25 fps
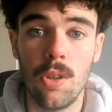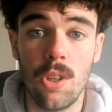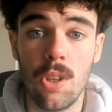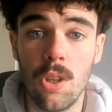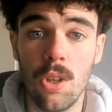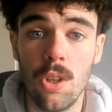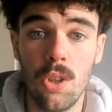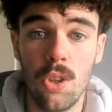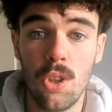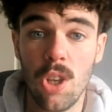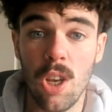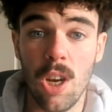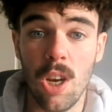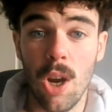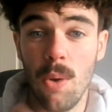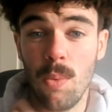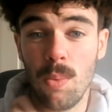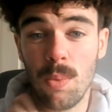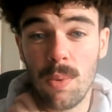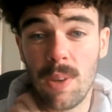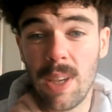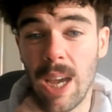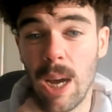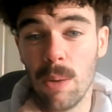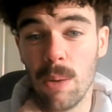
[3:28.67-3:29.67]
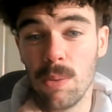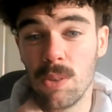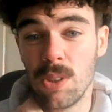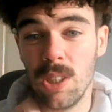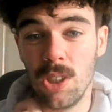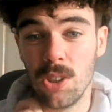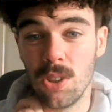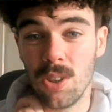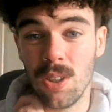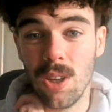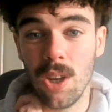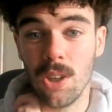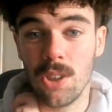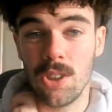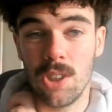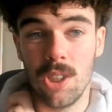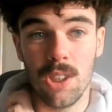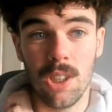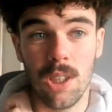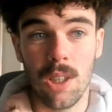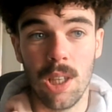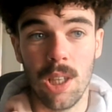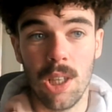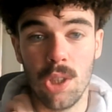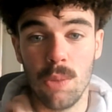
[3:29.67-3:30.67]
you know, counting his
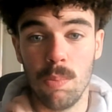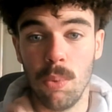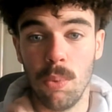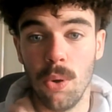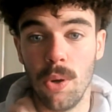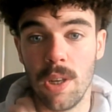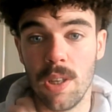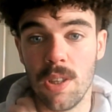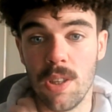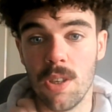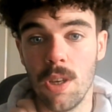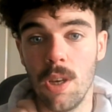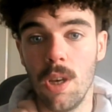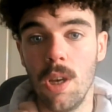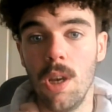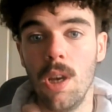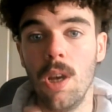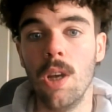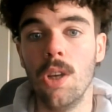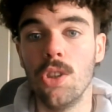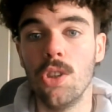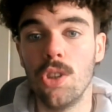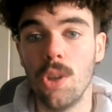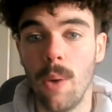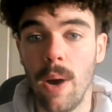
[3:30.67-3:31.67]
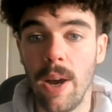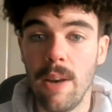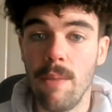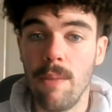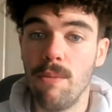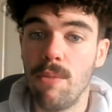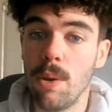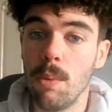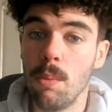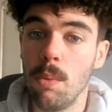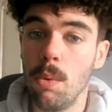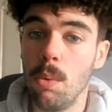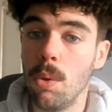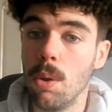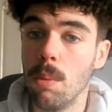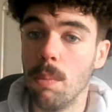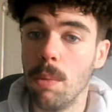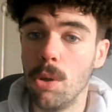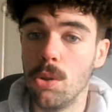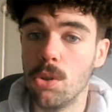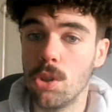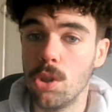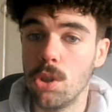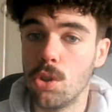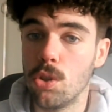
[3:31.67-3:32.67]
losses at this point. So I didn't think we were the
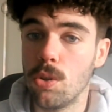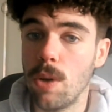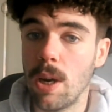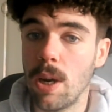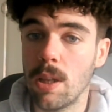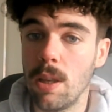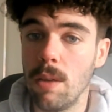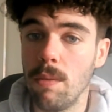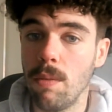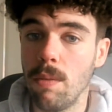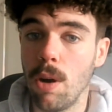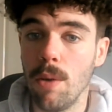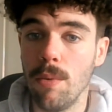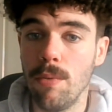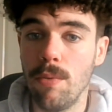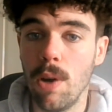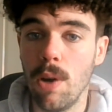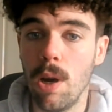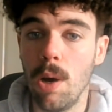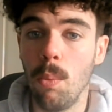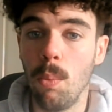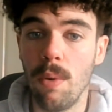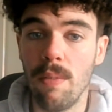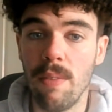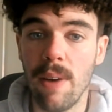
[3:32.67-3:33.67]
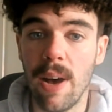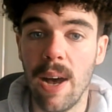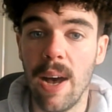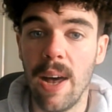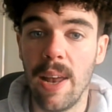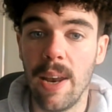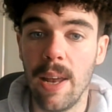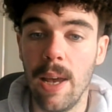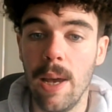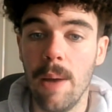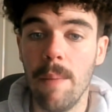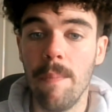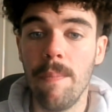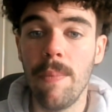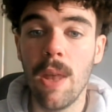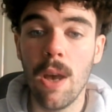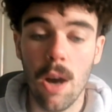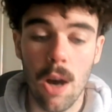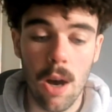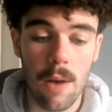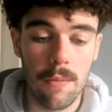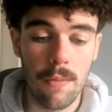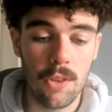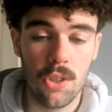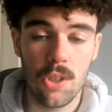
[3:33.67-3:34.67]
most attractive offer without it.
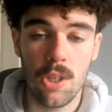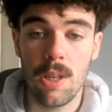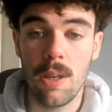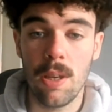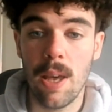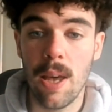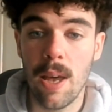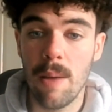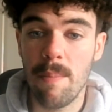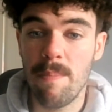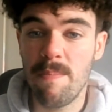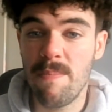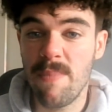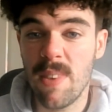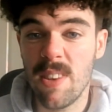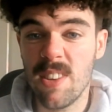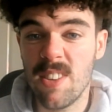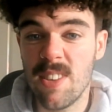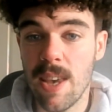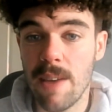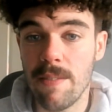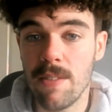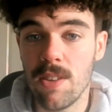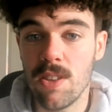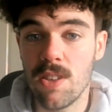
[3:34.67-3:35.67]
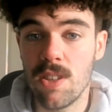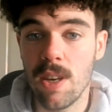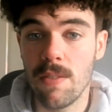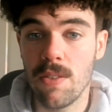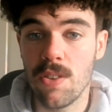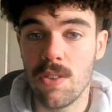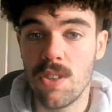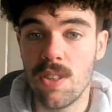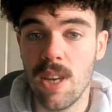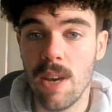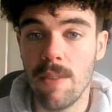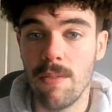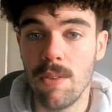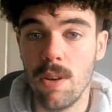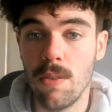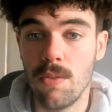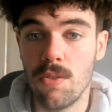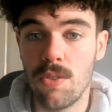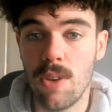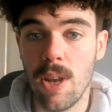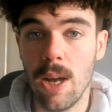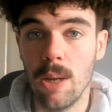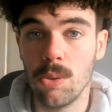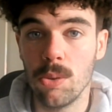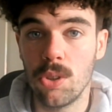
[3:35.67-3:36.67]
Obviously, 777
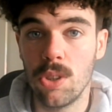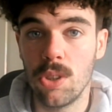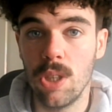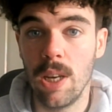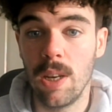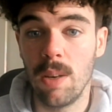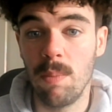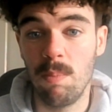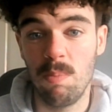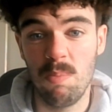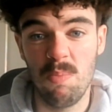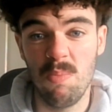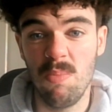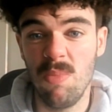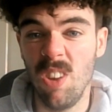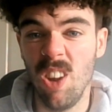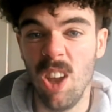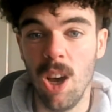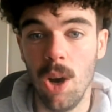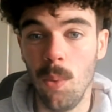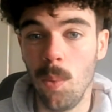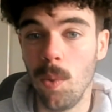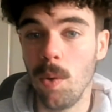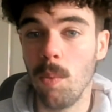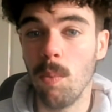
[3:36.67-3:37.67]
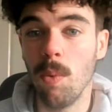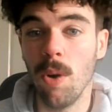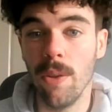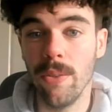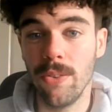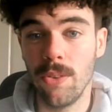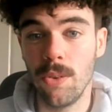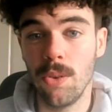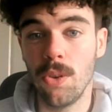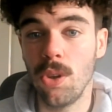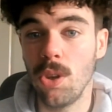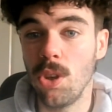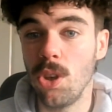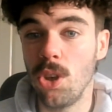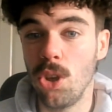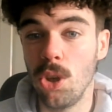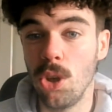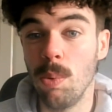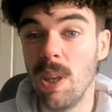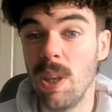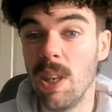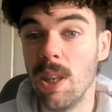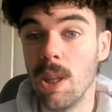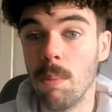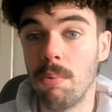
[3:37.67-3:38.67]
have now said, no, we want
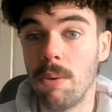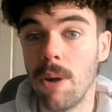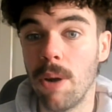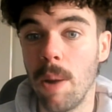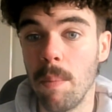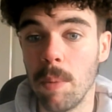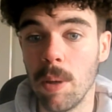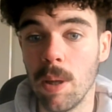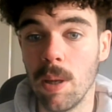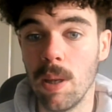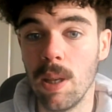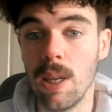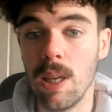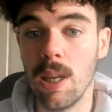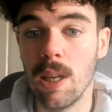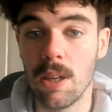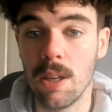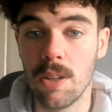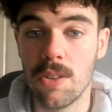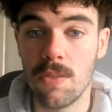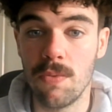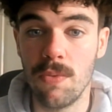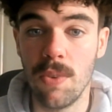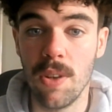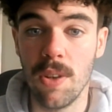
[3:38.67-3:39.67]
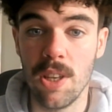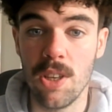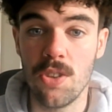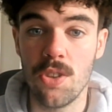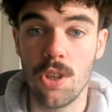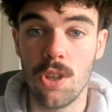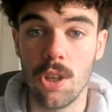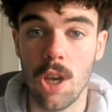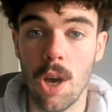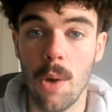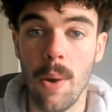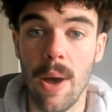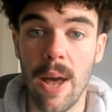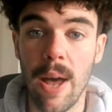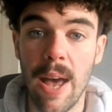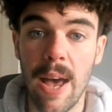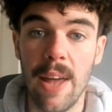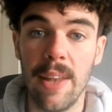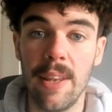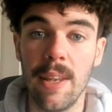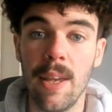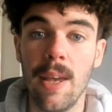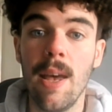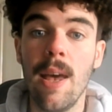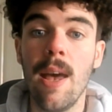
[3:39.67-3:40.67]
you in the Premier League for this to go
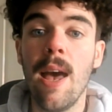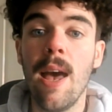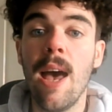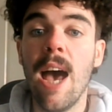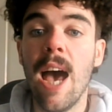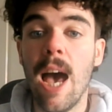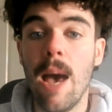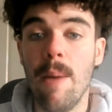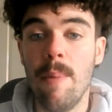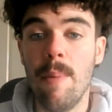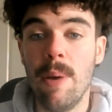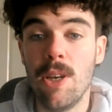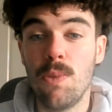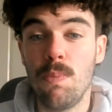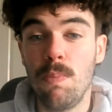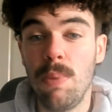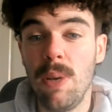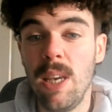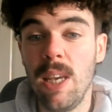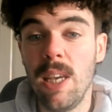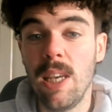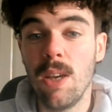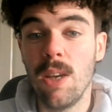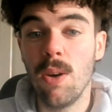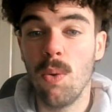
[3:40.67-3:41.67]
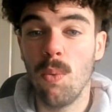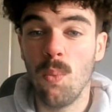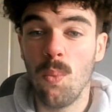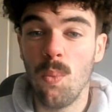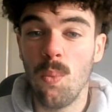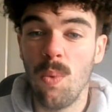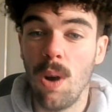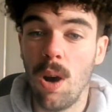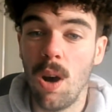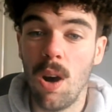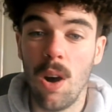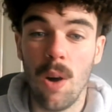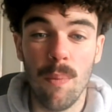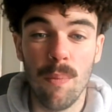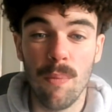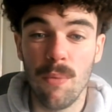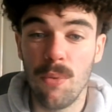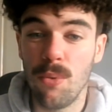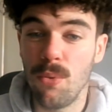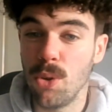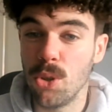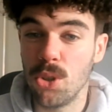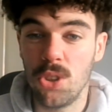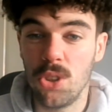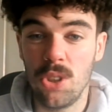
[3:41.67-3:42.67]
ahead. MSP aren't
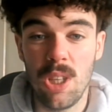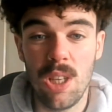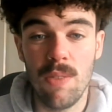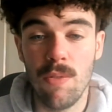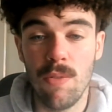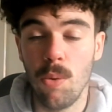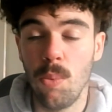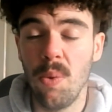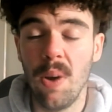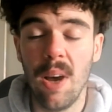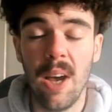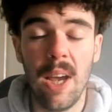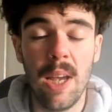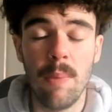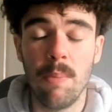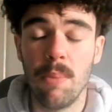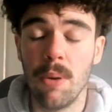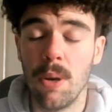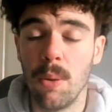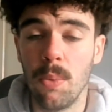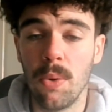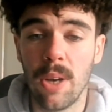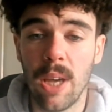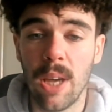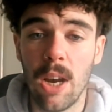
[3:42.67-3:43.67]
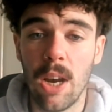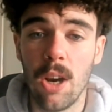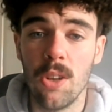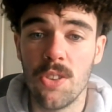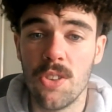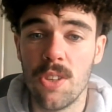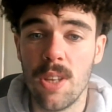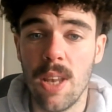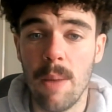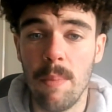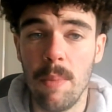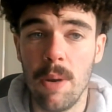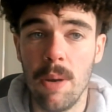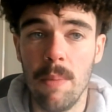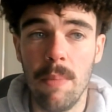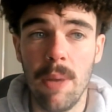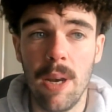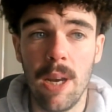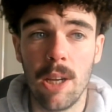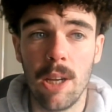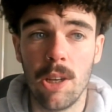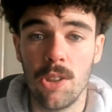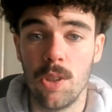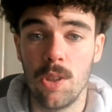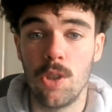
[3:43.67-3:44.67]
fussed either way, but we'll get on to them in a
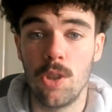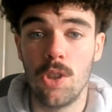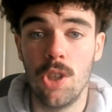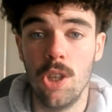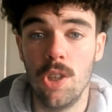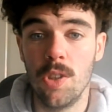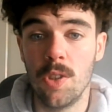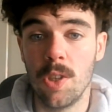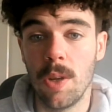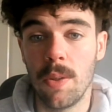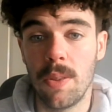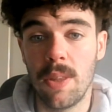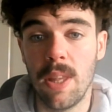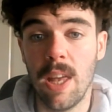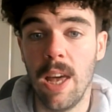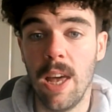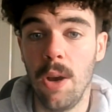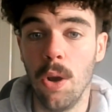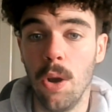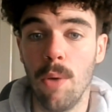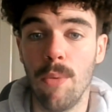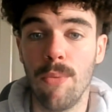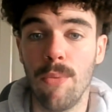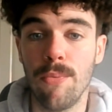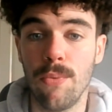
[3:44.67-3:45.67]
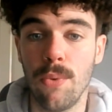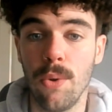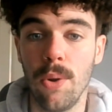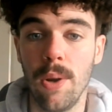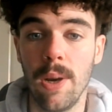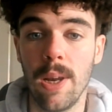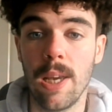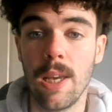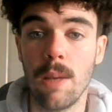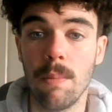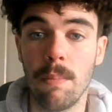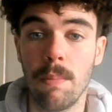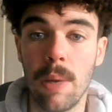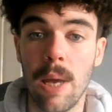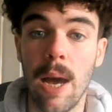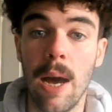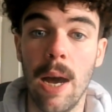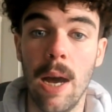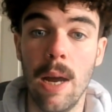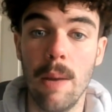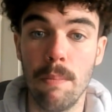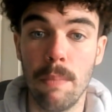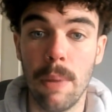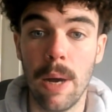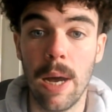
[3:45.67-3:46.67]
minute because it turns out they're not fully
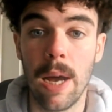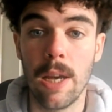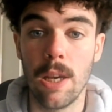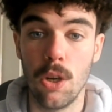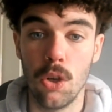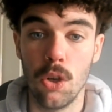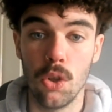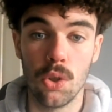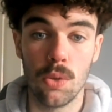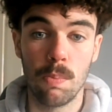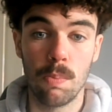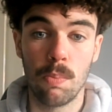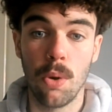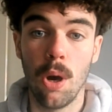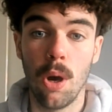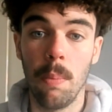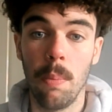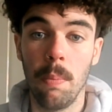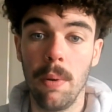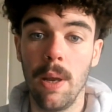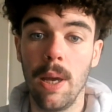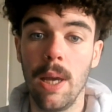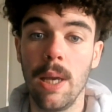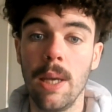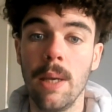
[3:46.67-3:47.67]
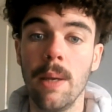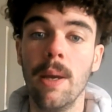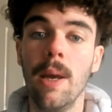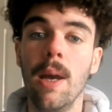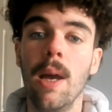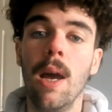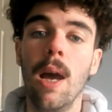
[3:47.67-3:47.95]
behind buying us properly.